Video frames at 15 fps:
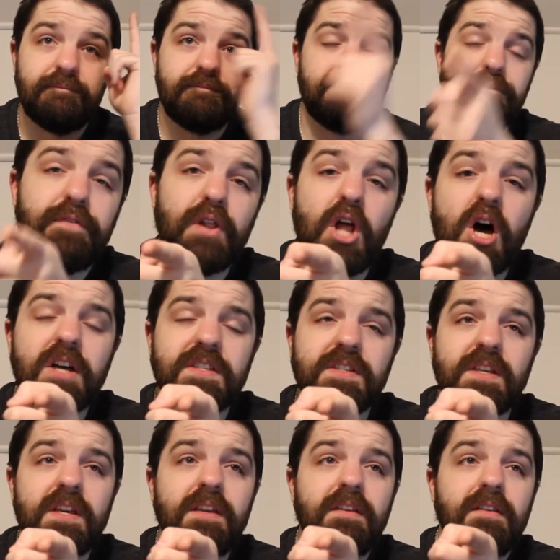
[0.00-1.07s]

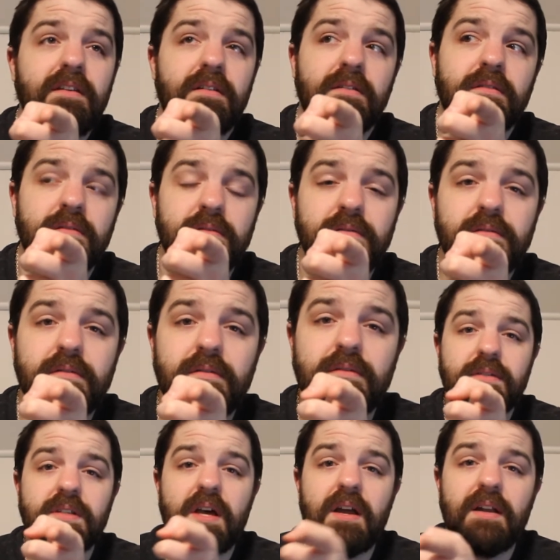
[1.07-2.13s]
Flossing.
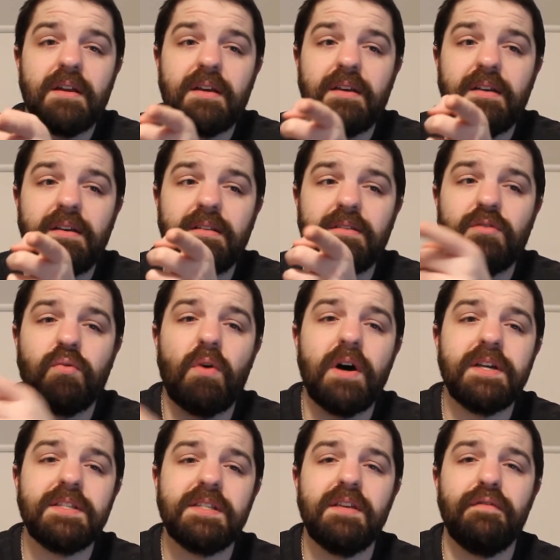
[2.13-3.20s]
Sonic,
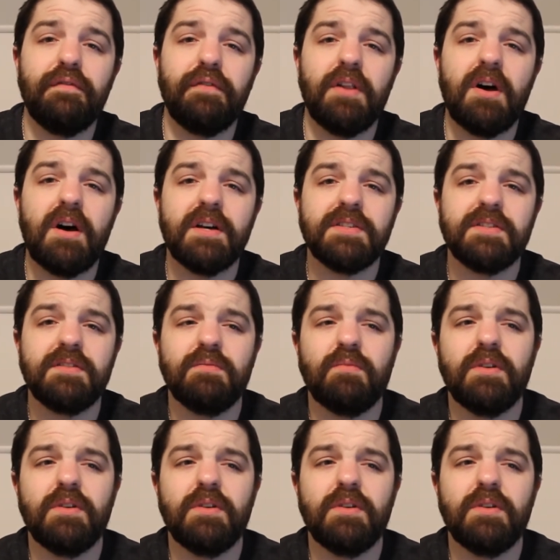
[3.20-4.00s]
twice he flossed.